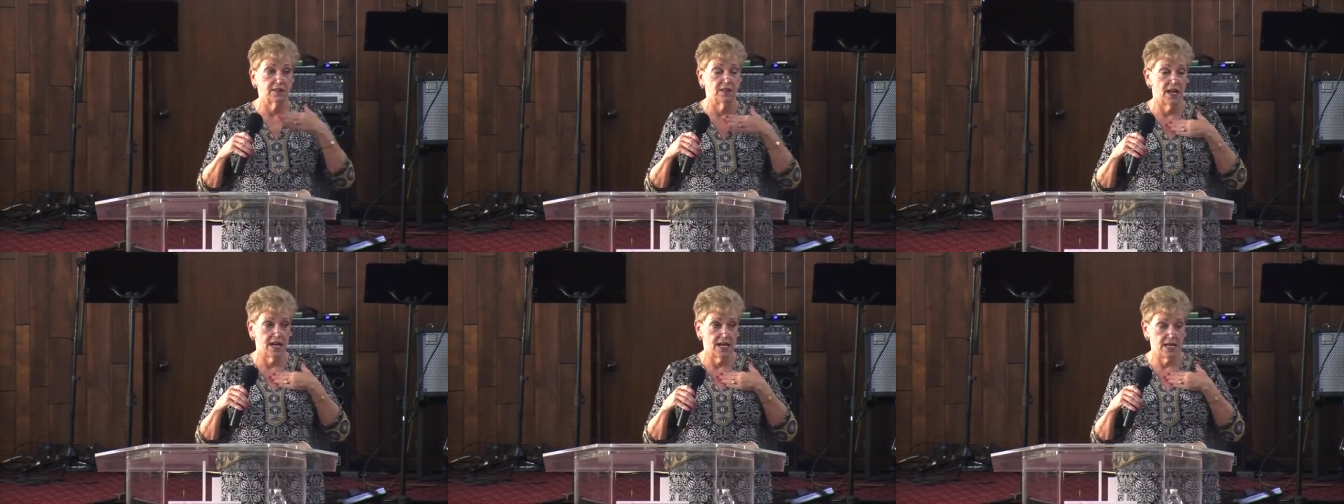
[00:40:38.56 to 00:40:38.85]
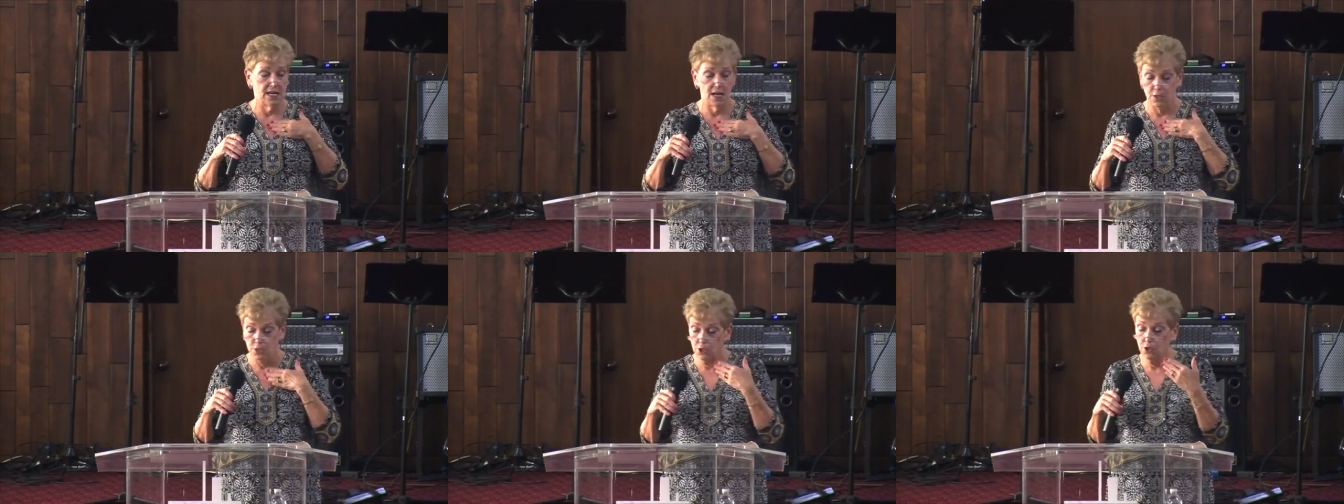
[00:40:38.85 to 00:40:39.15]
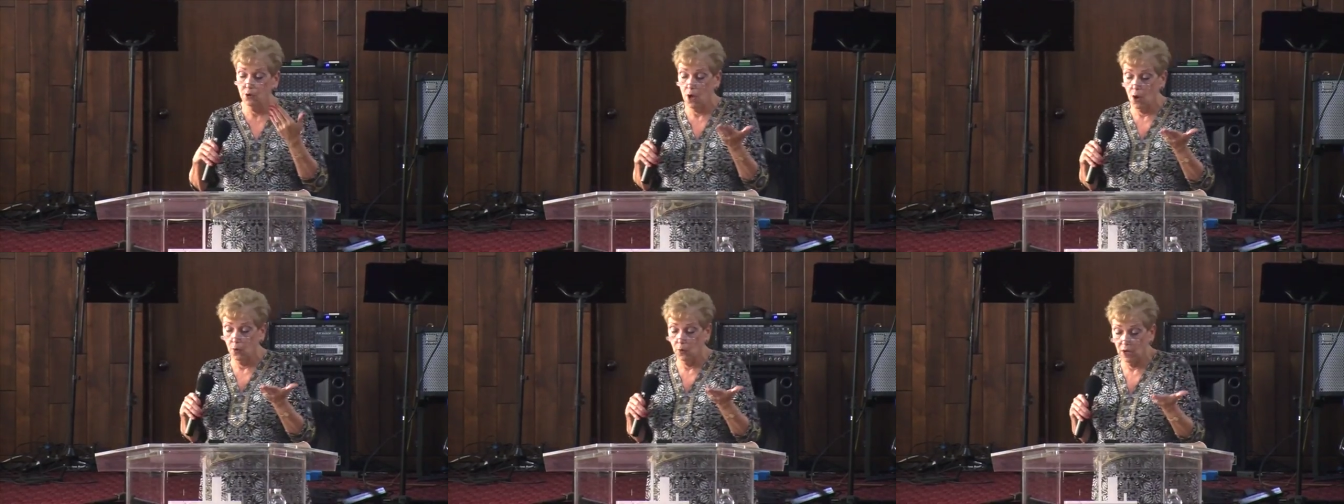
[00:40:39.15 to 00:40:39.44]
light. And
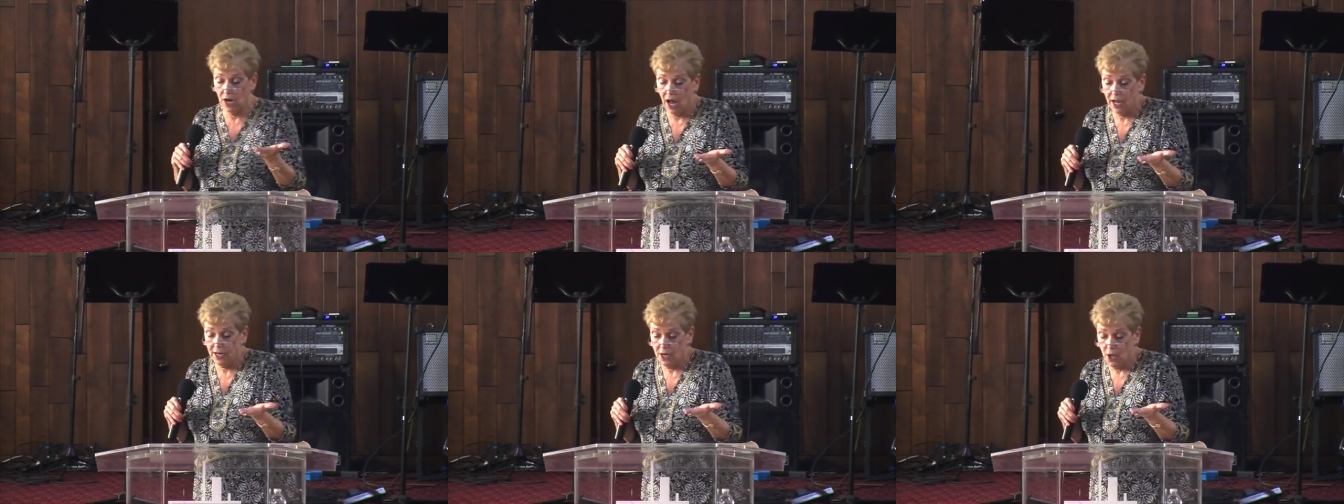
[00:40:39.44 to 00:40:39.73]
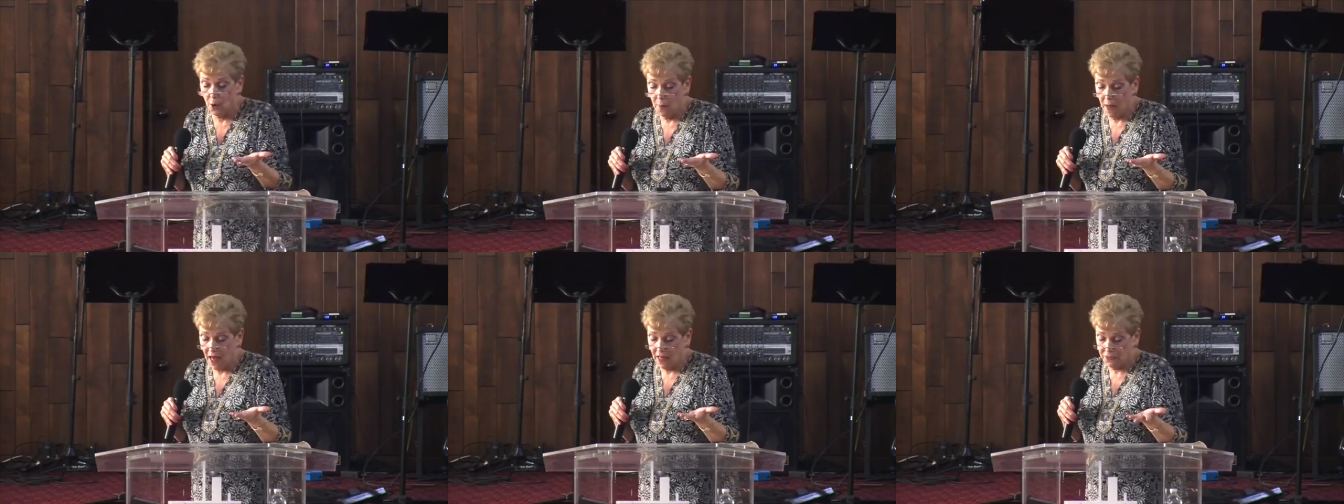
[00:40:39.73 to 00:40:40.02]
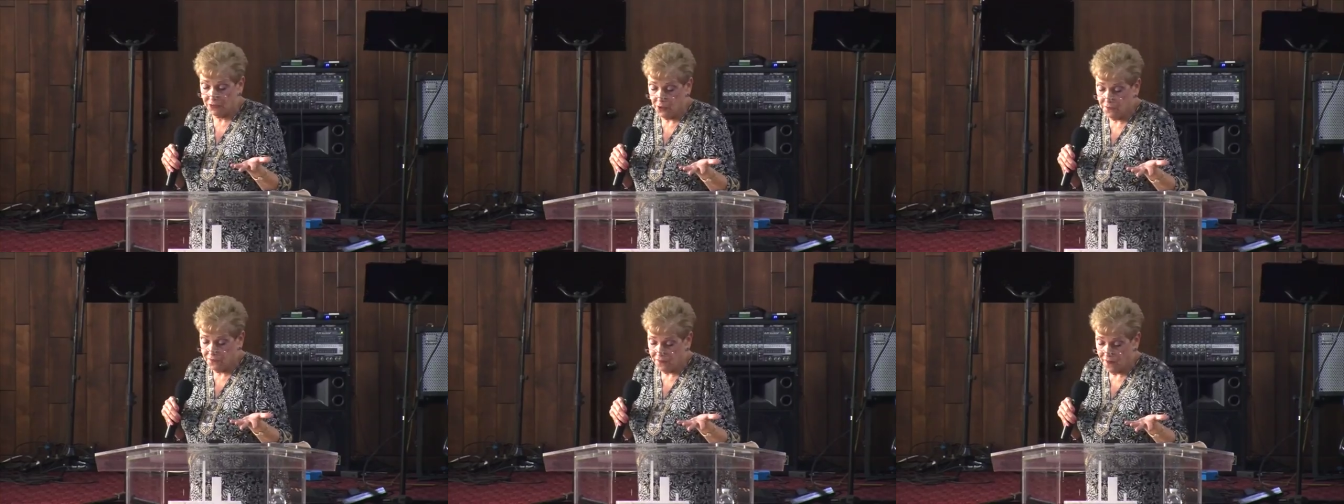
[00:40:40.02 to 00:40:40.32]
you know, and I know
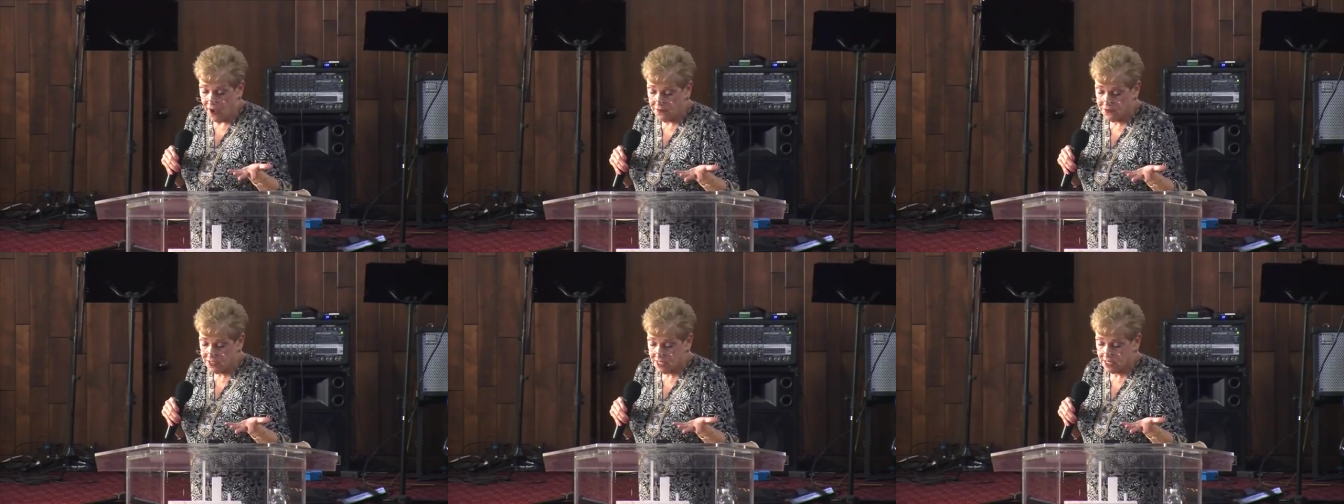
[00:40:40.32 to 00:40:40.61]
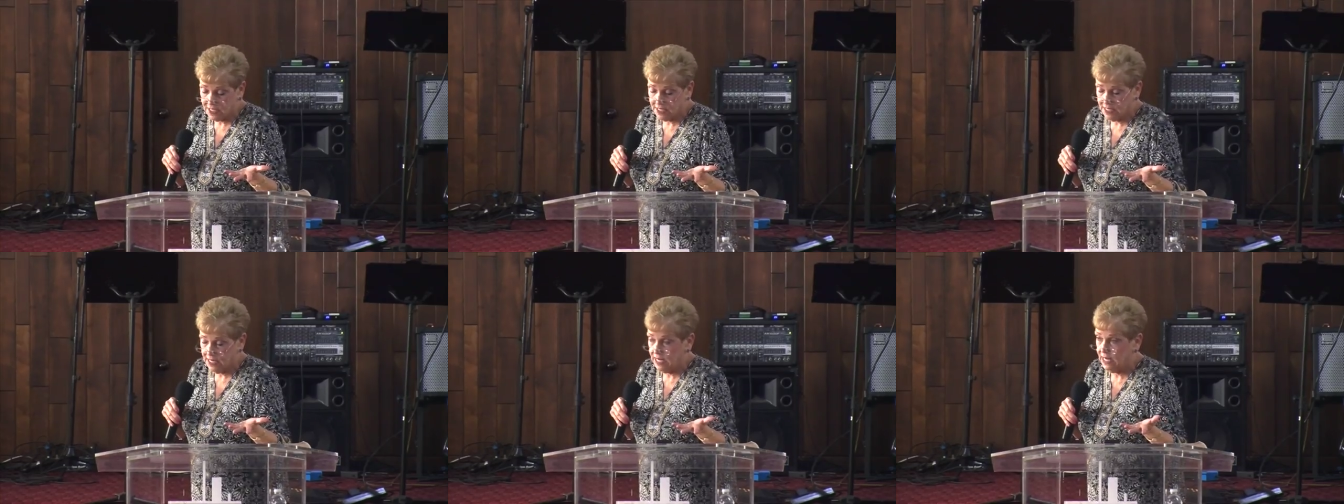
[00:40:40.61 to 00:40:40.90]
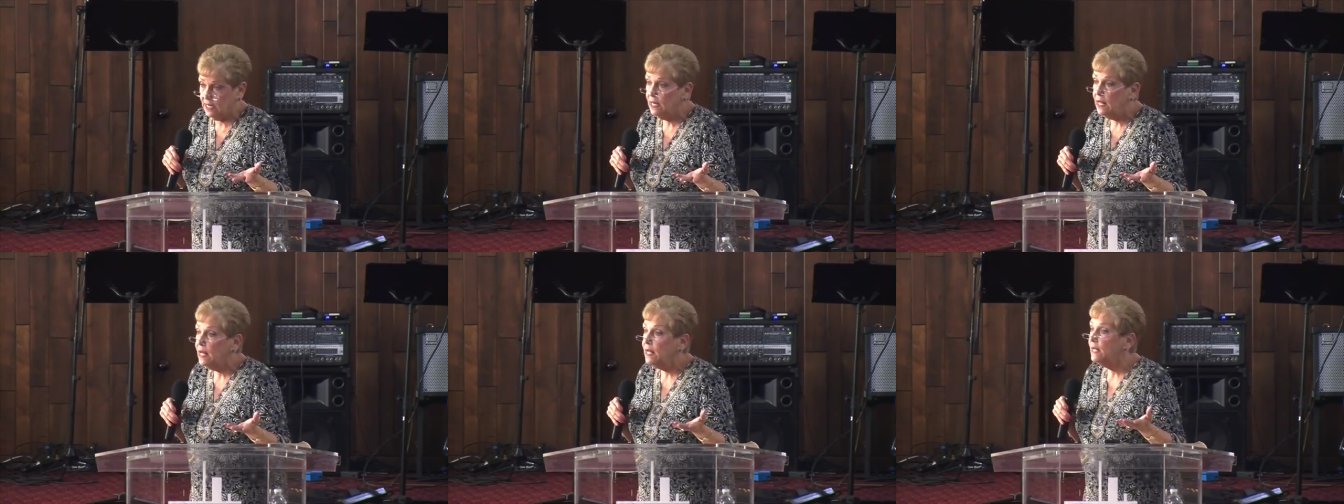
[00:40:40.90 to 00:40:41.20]
Matthew 5
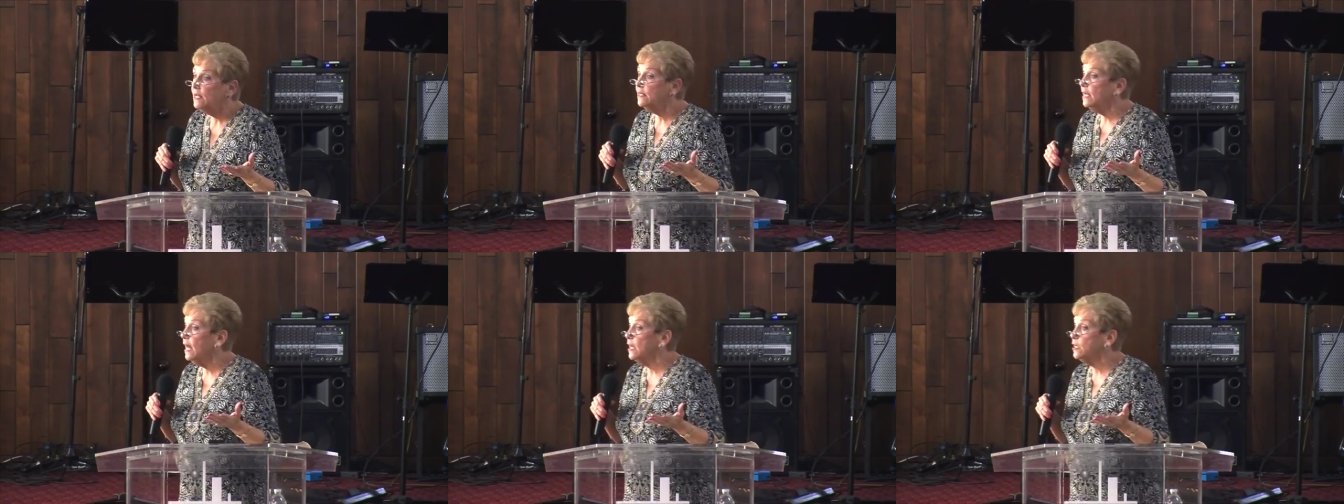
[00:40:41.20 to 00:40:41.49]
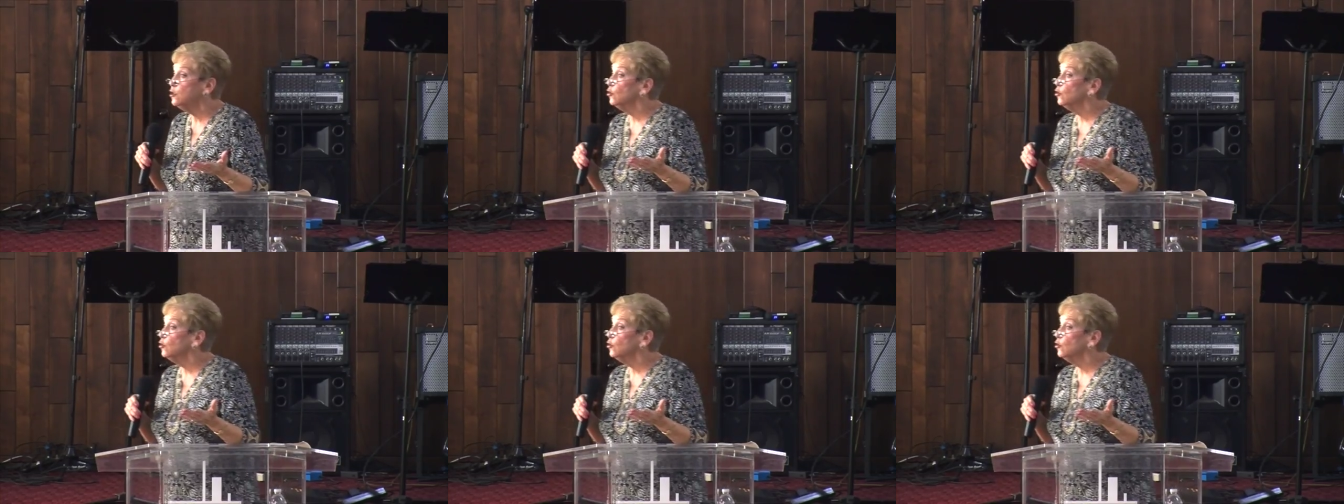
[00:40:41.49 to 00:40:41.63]
16, let